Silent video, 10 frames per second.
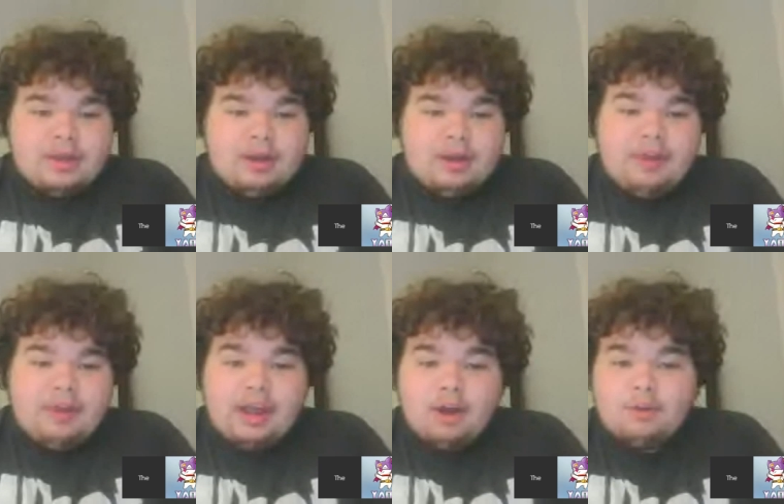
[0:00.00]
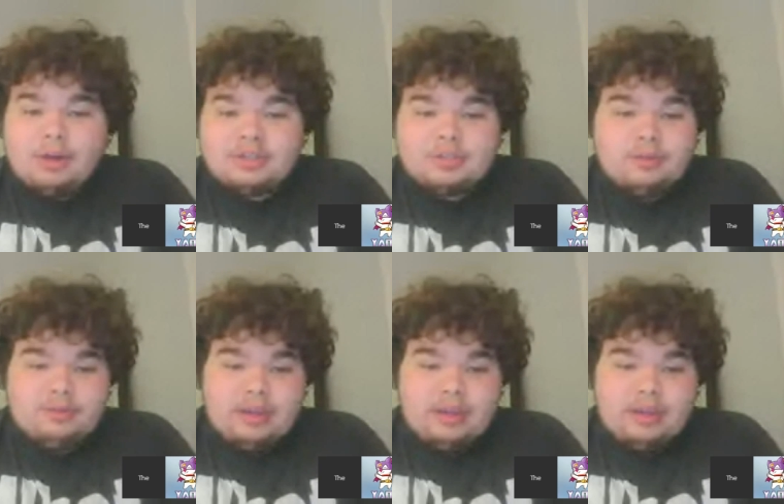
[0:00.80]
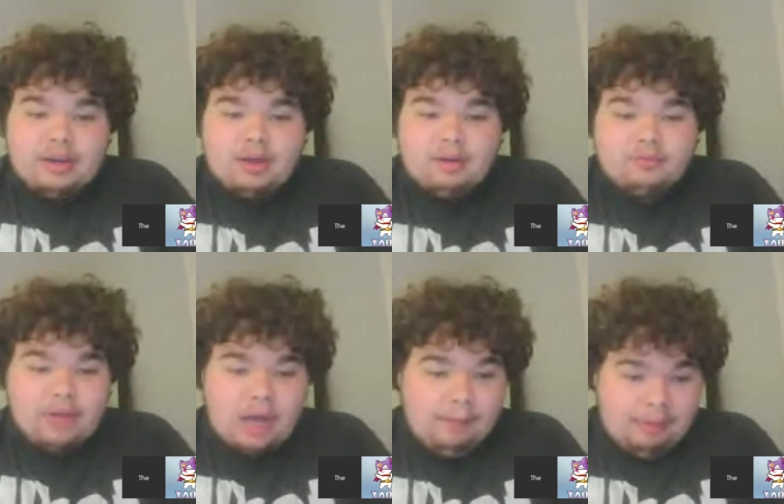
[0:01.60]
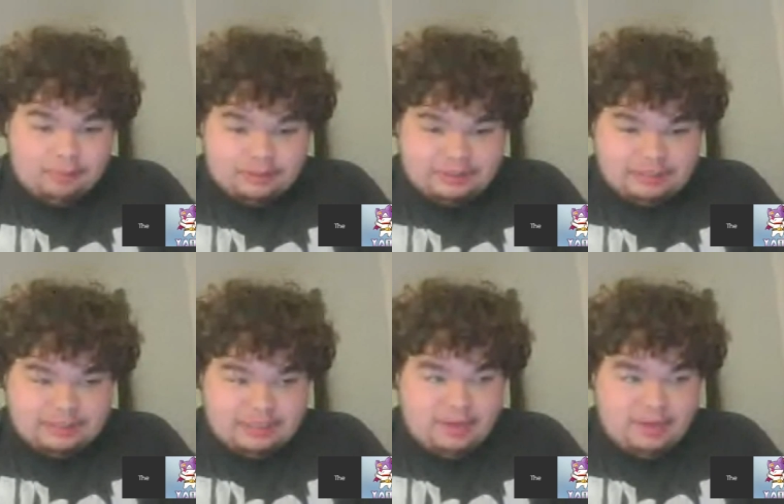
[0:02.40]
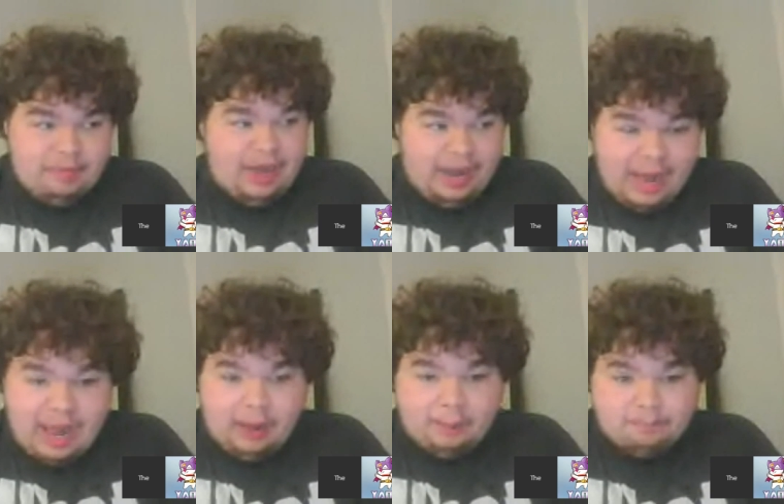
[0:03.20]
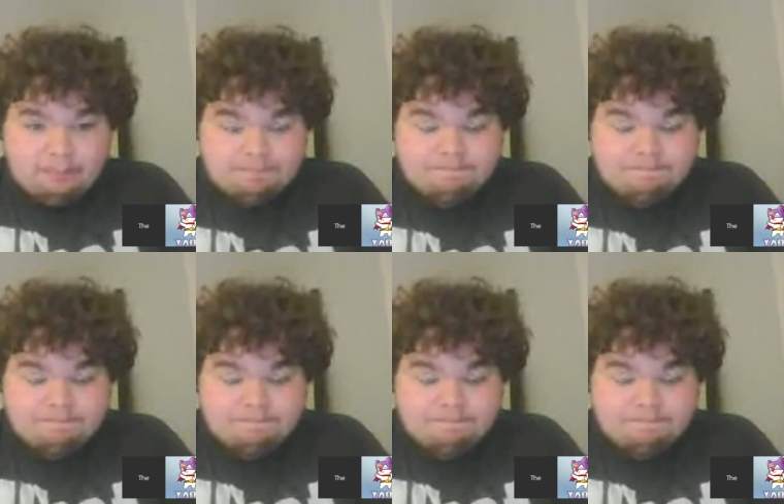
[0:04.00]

of how much of a fan of comic books that I am.